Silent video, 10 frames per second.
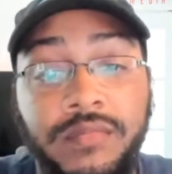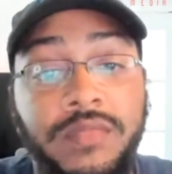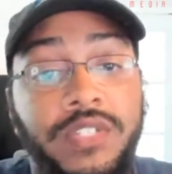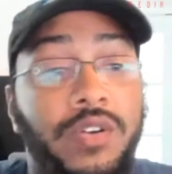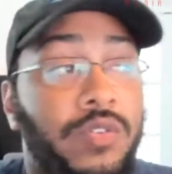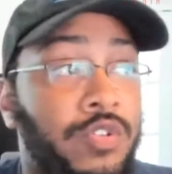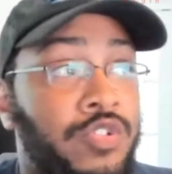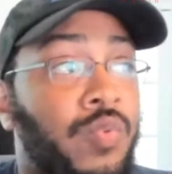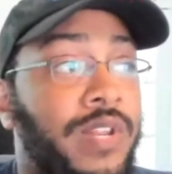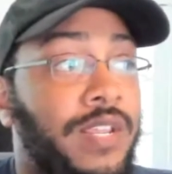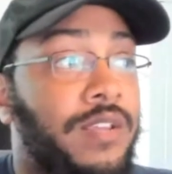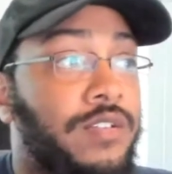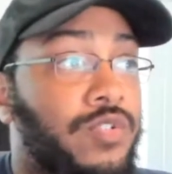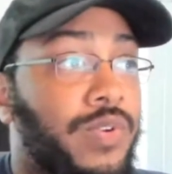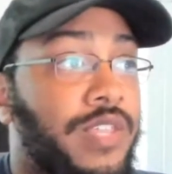So it was 20
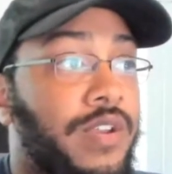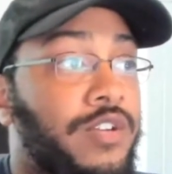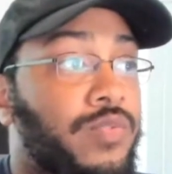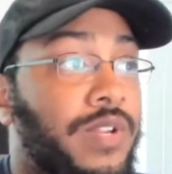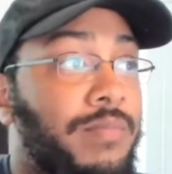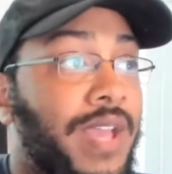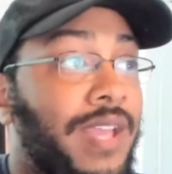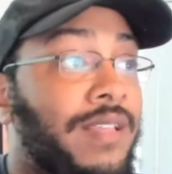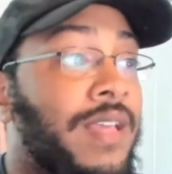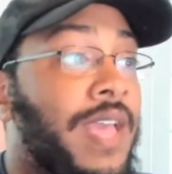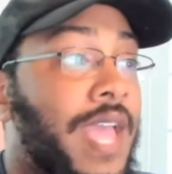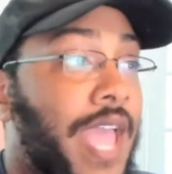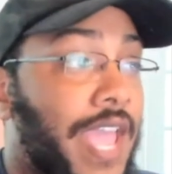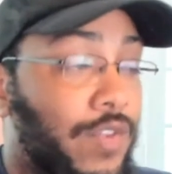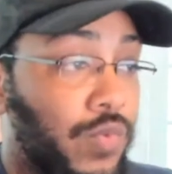there, 20 back.
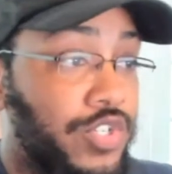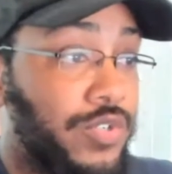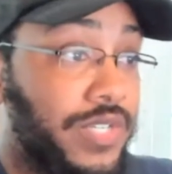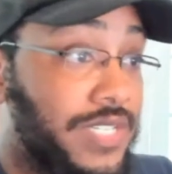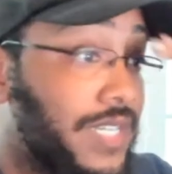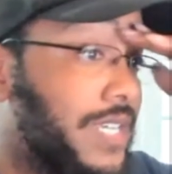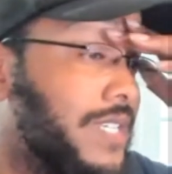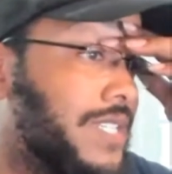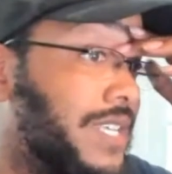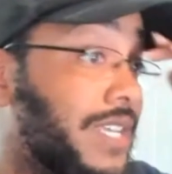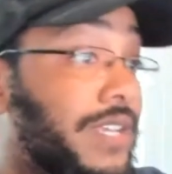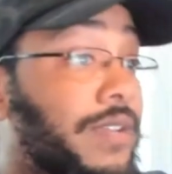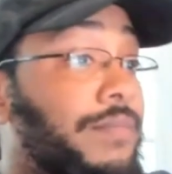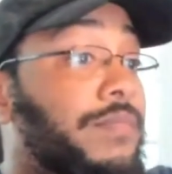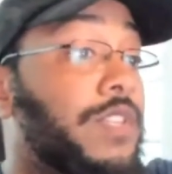And what you can see is
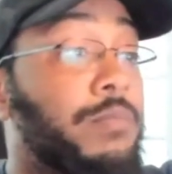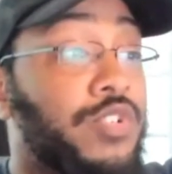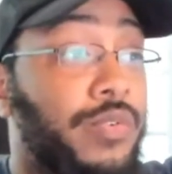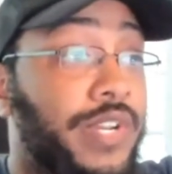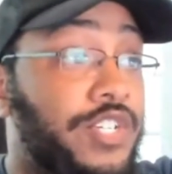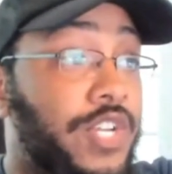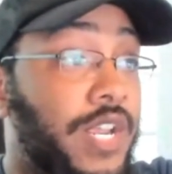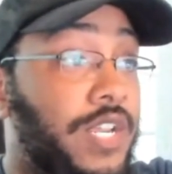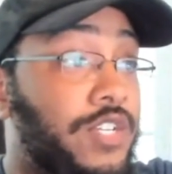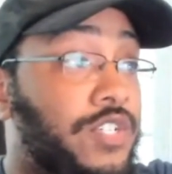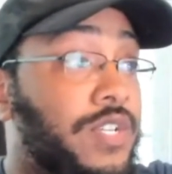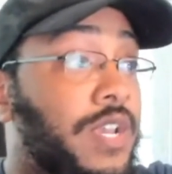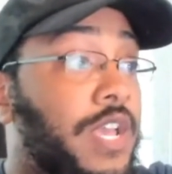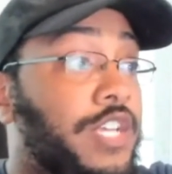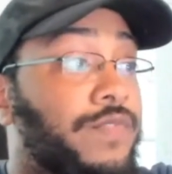the numbers already changed
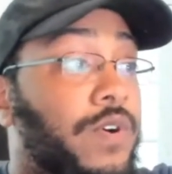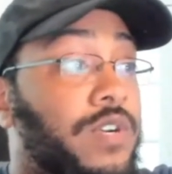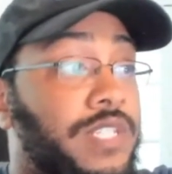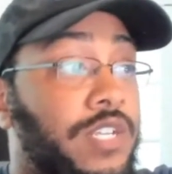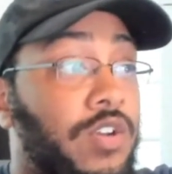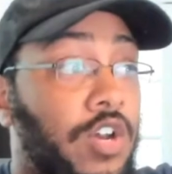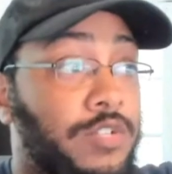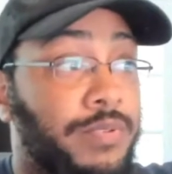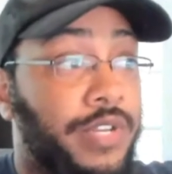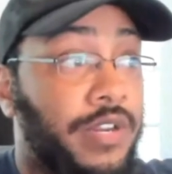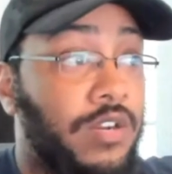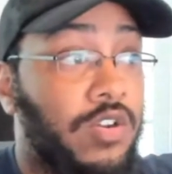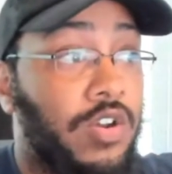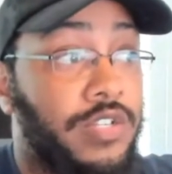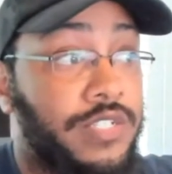as far as the cost per year and
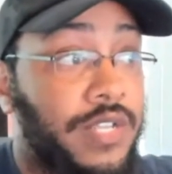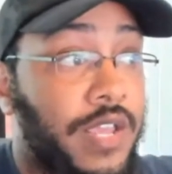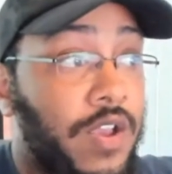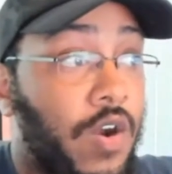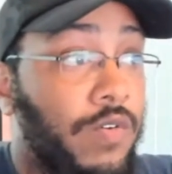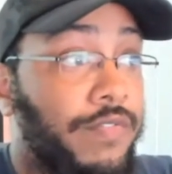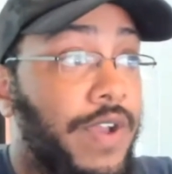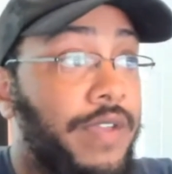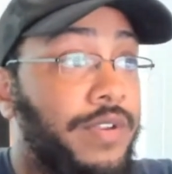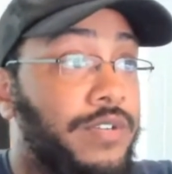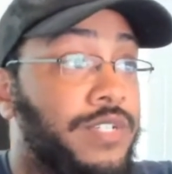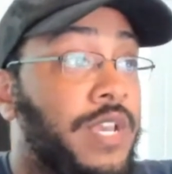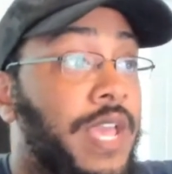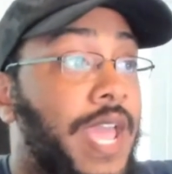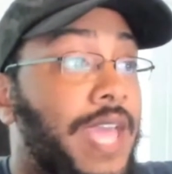costs over 5 years.
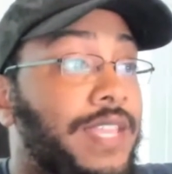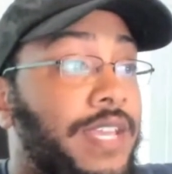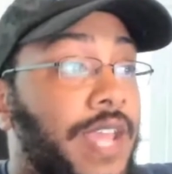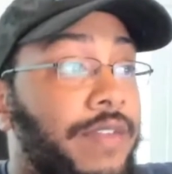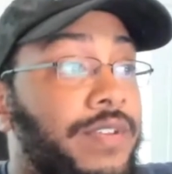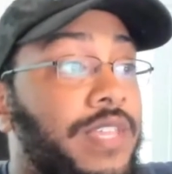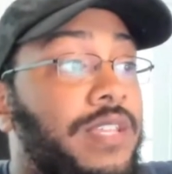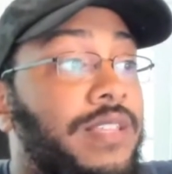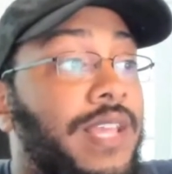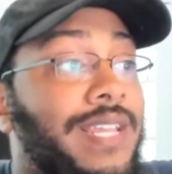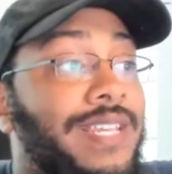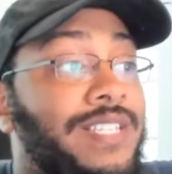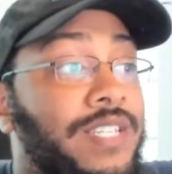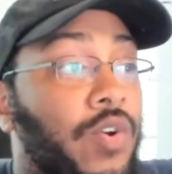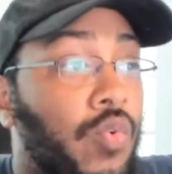And then everything that is
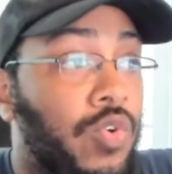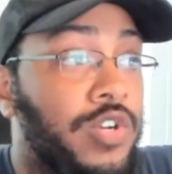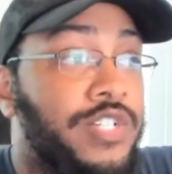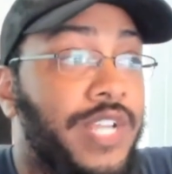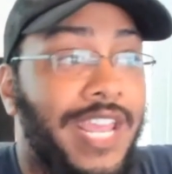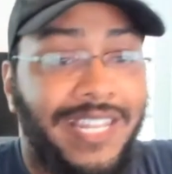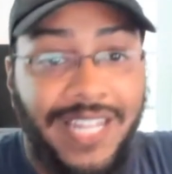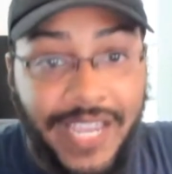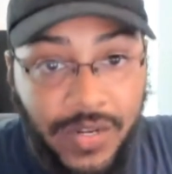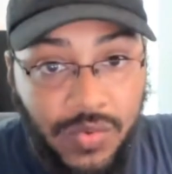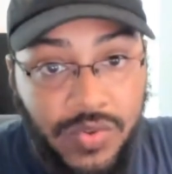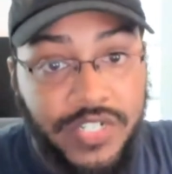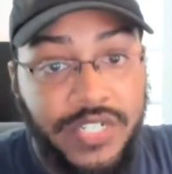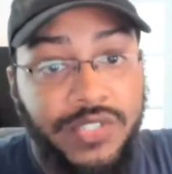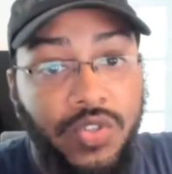in orange and light
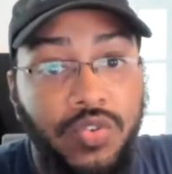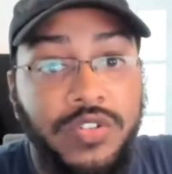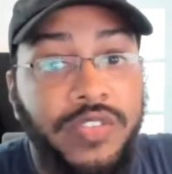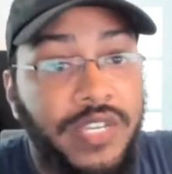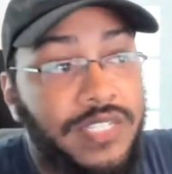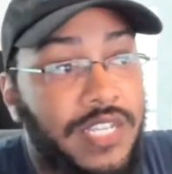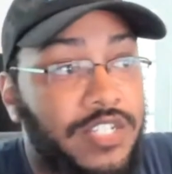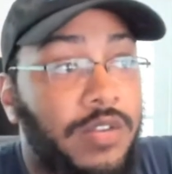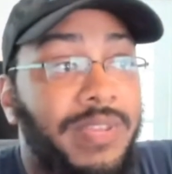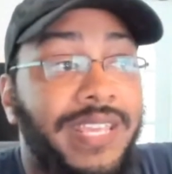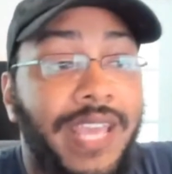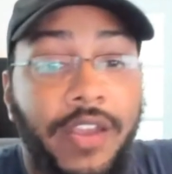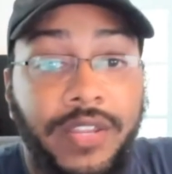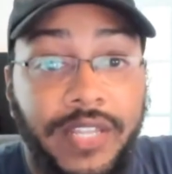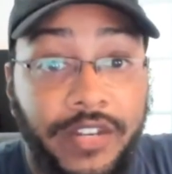orange, those are things that's going to be
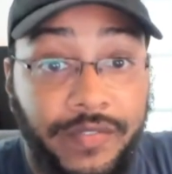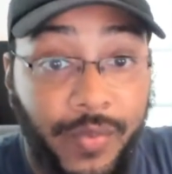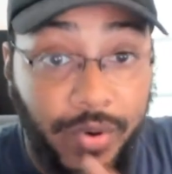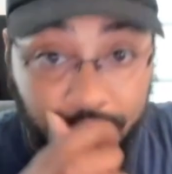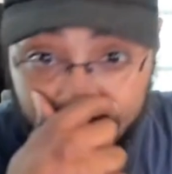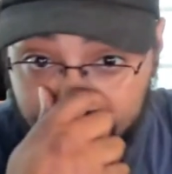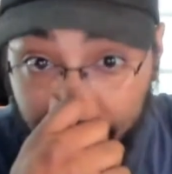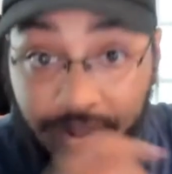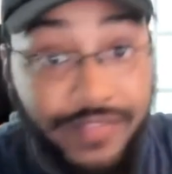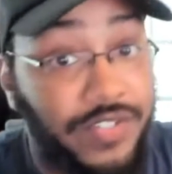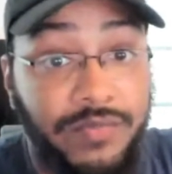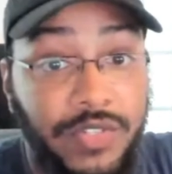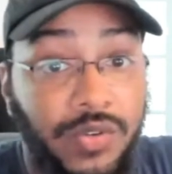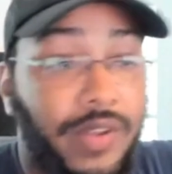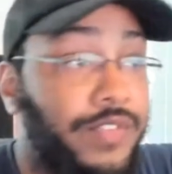calculated for you. So you don't have
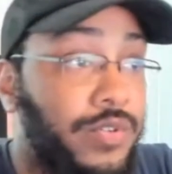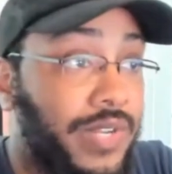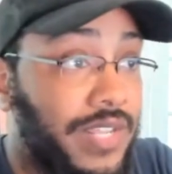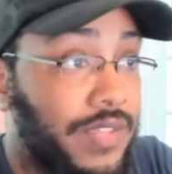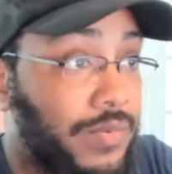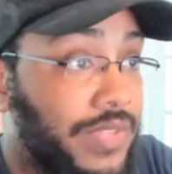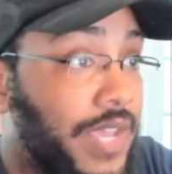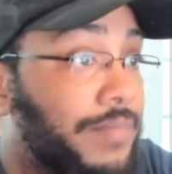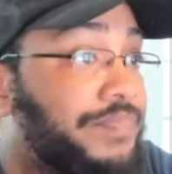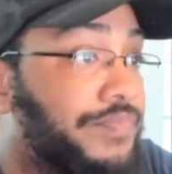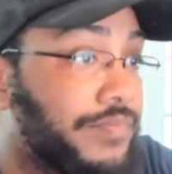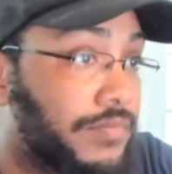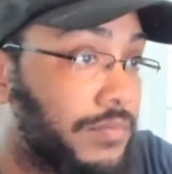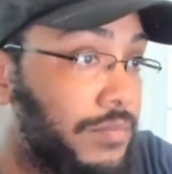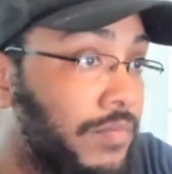to do anything with that.
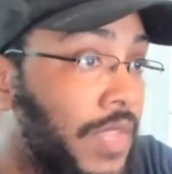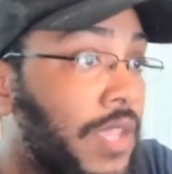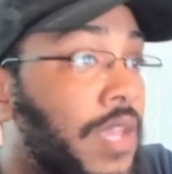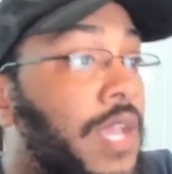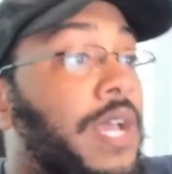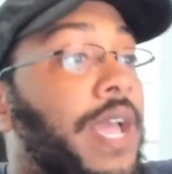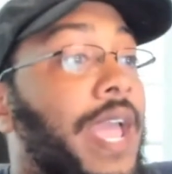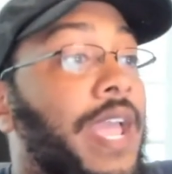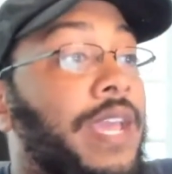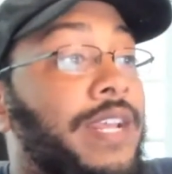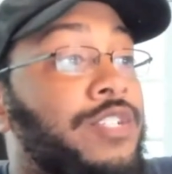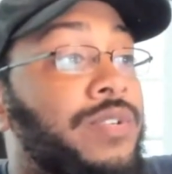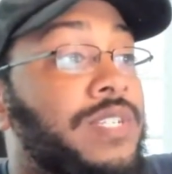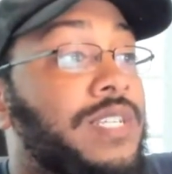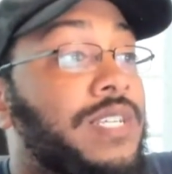And as you
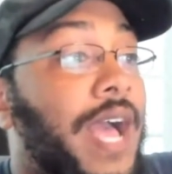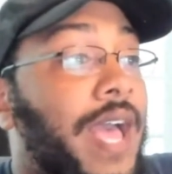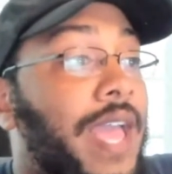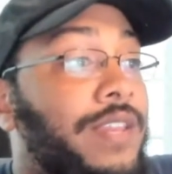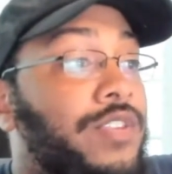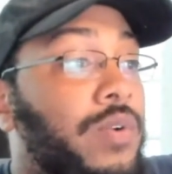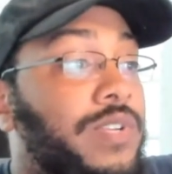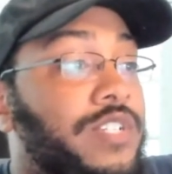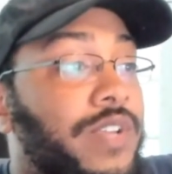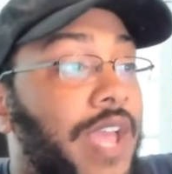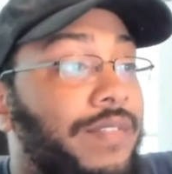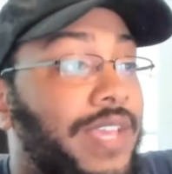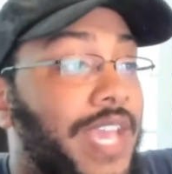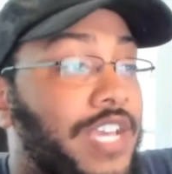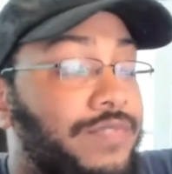can see, I don't necessarily have a
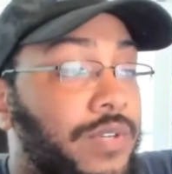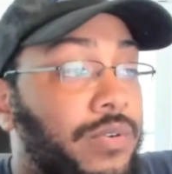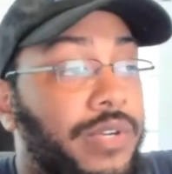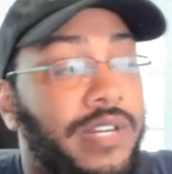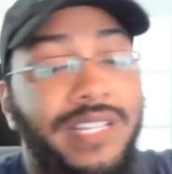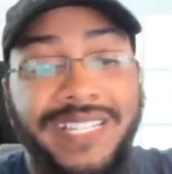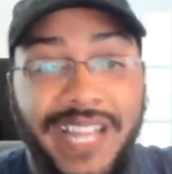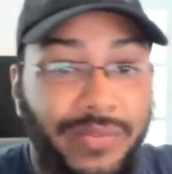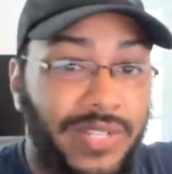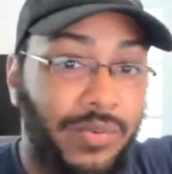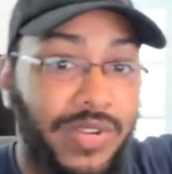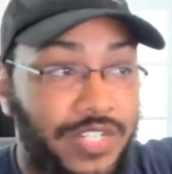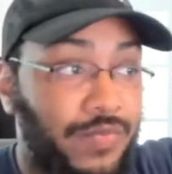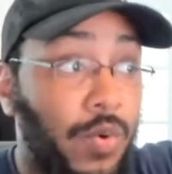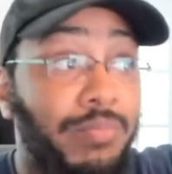gas vehicle here. That's not really what it's
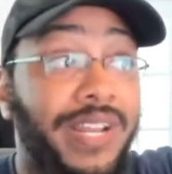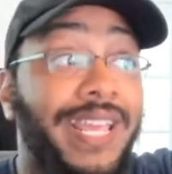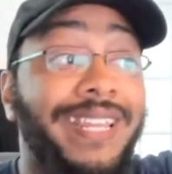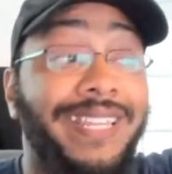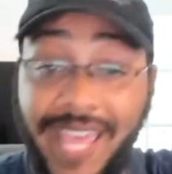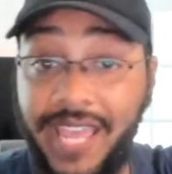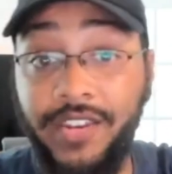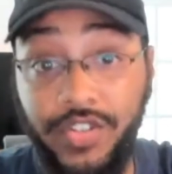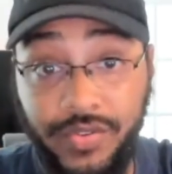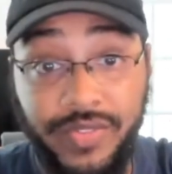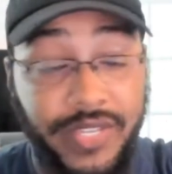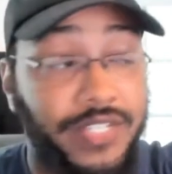for, but it can do this.